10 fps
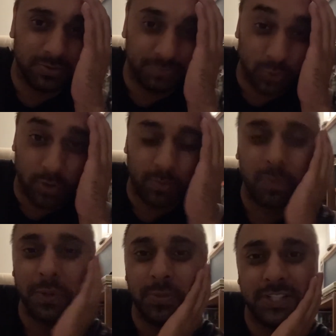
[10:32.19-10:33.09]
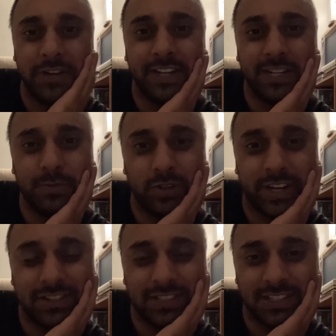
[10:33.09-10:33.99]
more and more people don't anymore
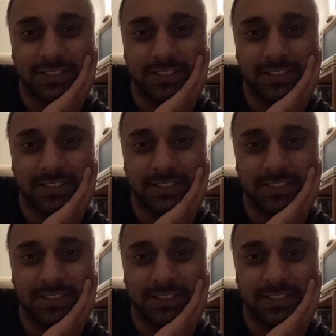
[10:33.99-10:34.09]
actually,